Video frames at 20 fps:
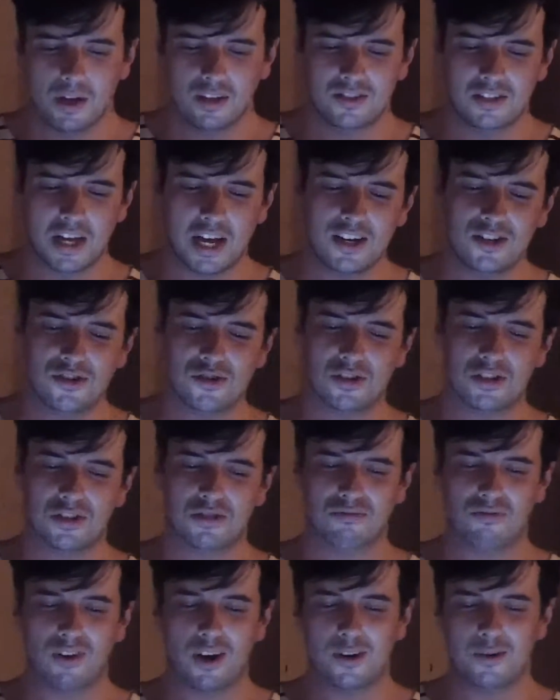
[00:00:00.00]

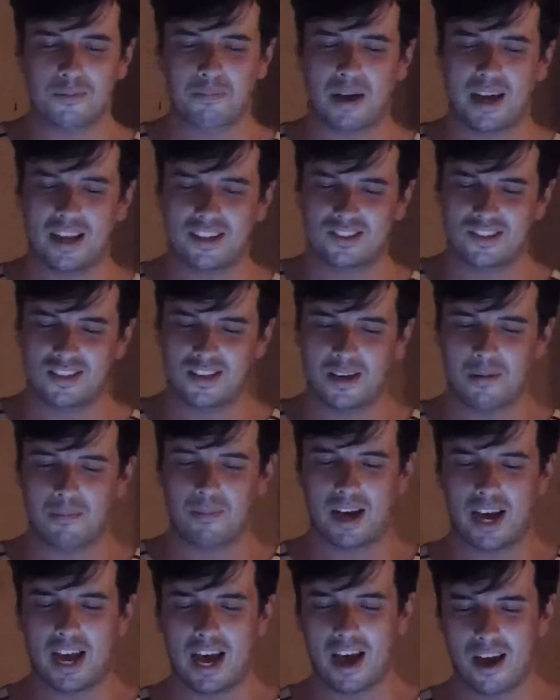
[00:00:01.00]
Dangerous road bends near
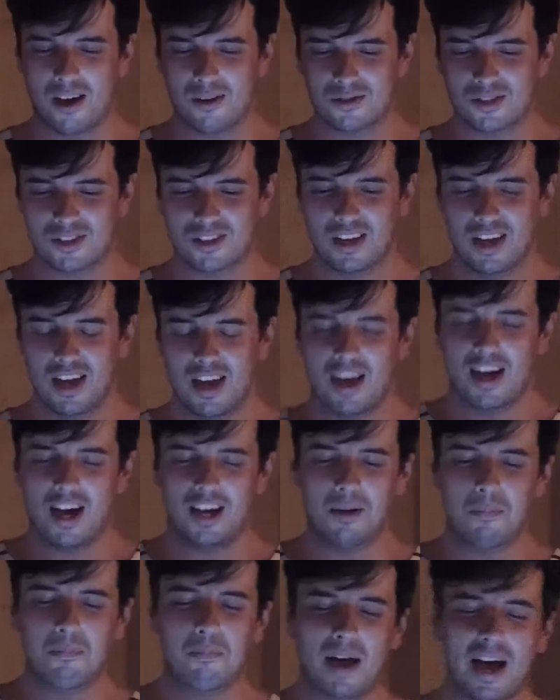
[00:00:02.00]
my house
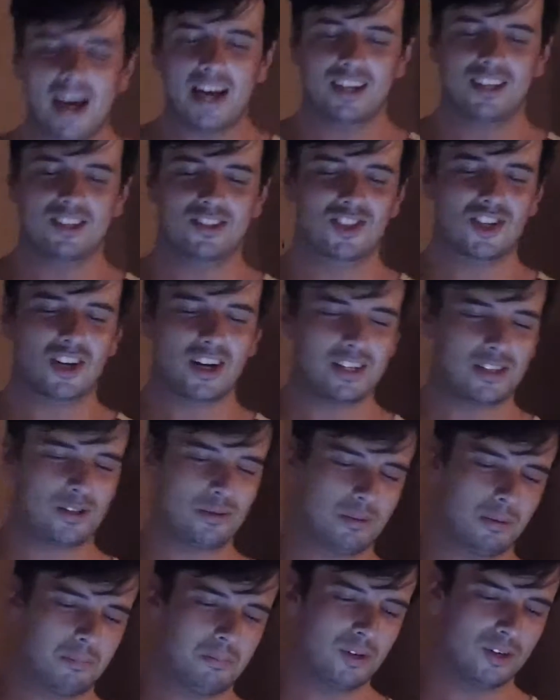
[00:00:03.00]
and a bag is tied
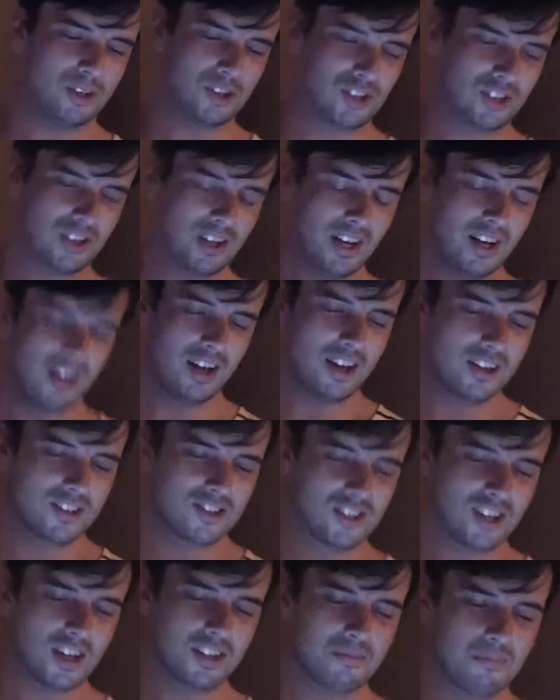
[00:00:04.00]
to a bush.
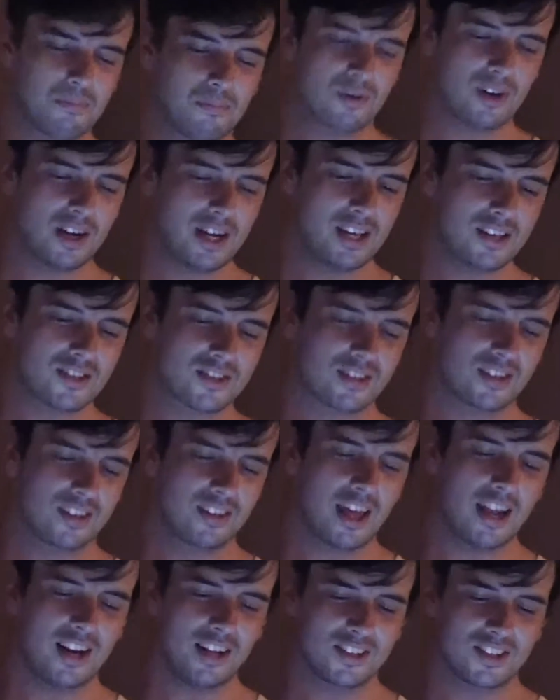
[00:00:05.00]
Sudden breeze,
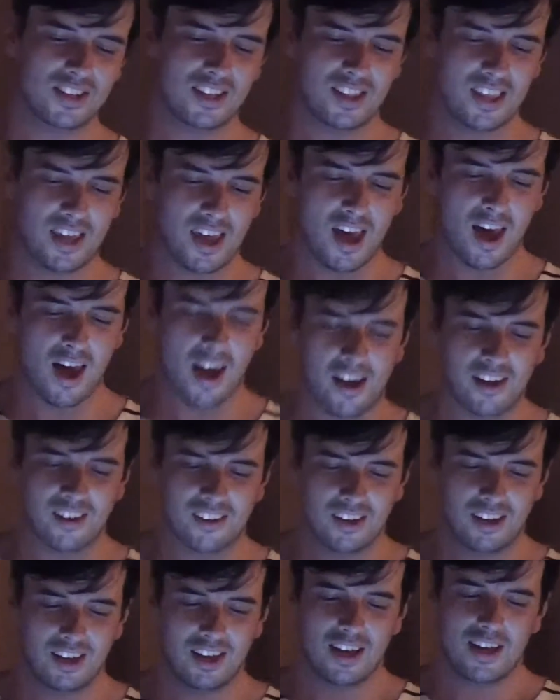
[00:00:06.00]
then it's in the air.
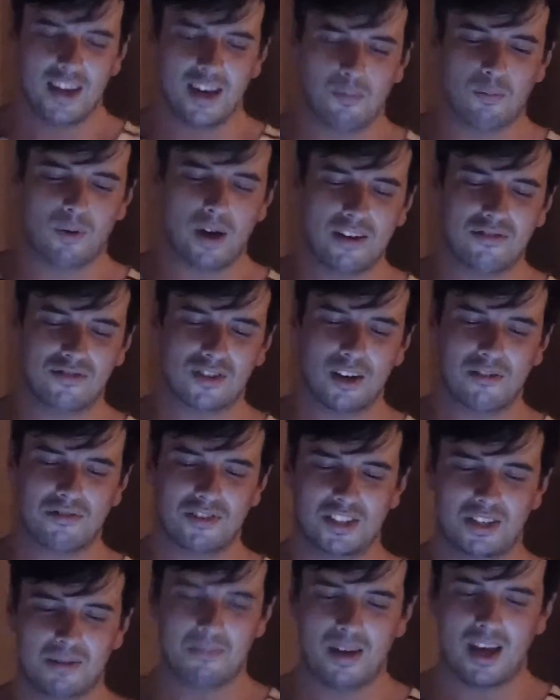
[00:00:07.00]
It waved over
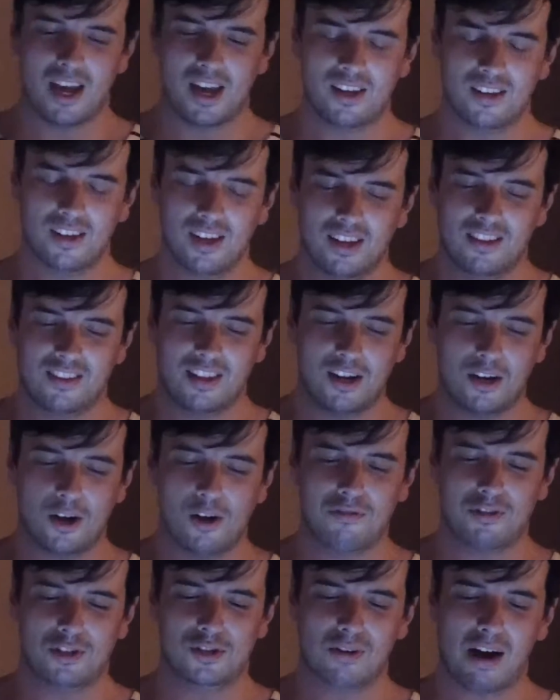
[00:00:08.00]
to me, then
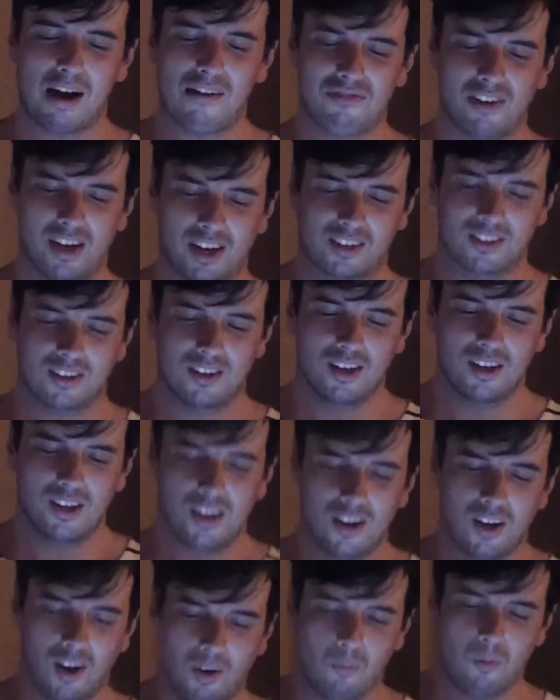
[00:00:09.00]
over traffic.
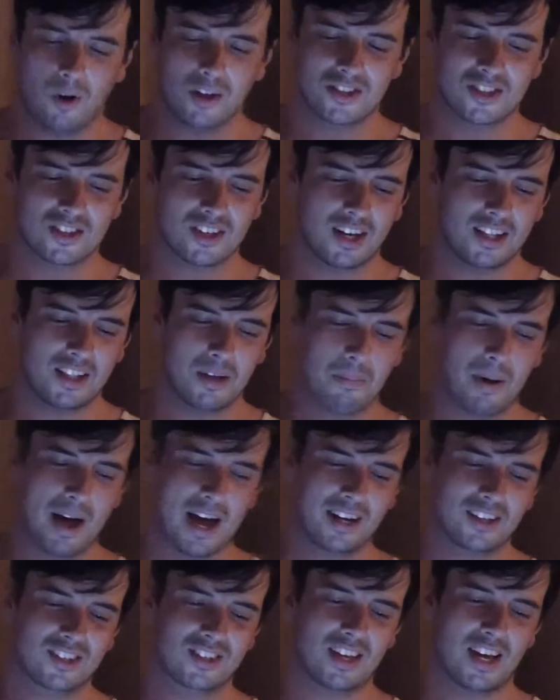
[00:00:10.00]
On one side the
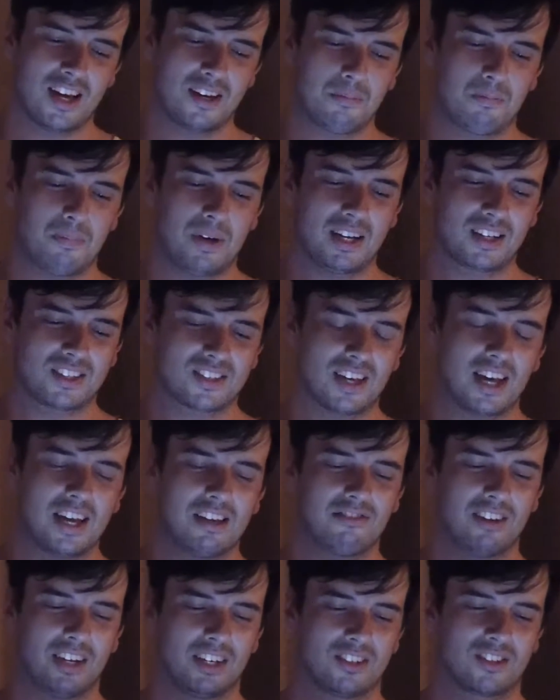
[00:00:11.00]
bag said, big
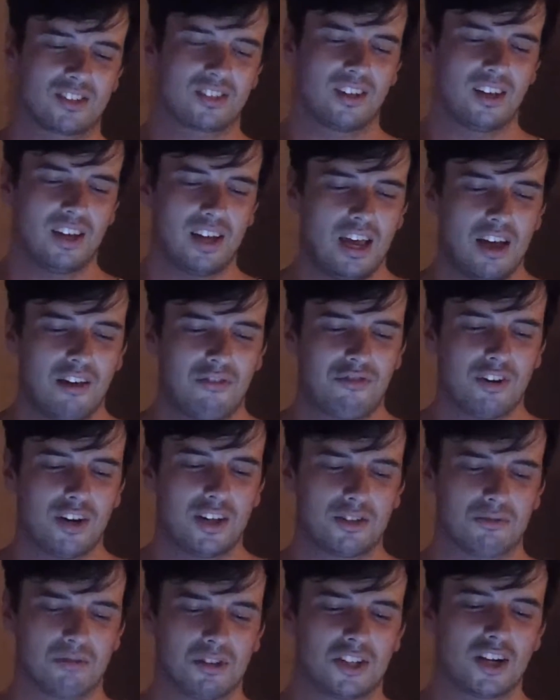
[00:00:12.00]
savings,
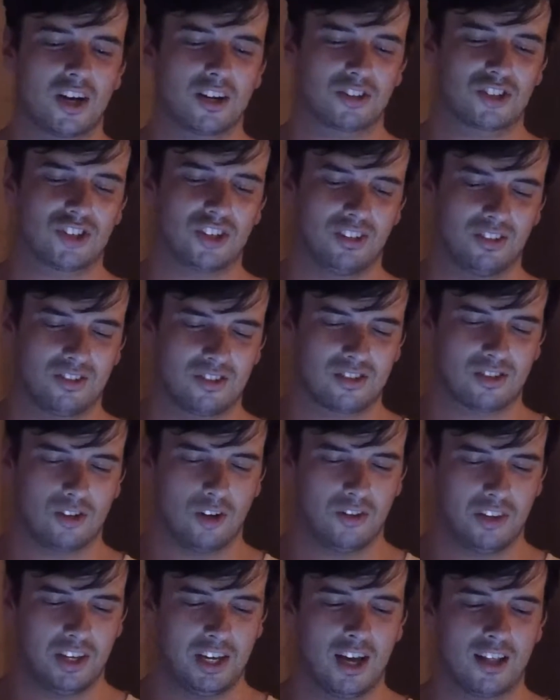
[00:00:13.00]
further reductions
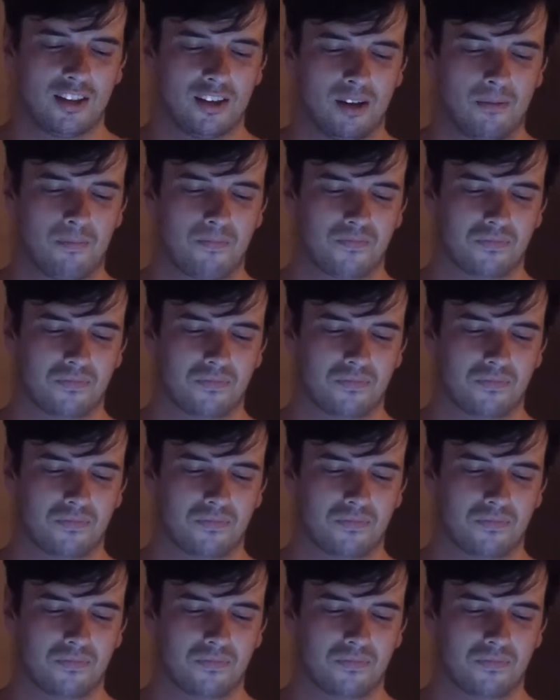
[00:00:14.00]
on the other.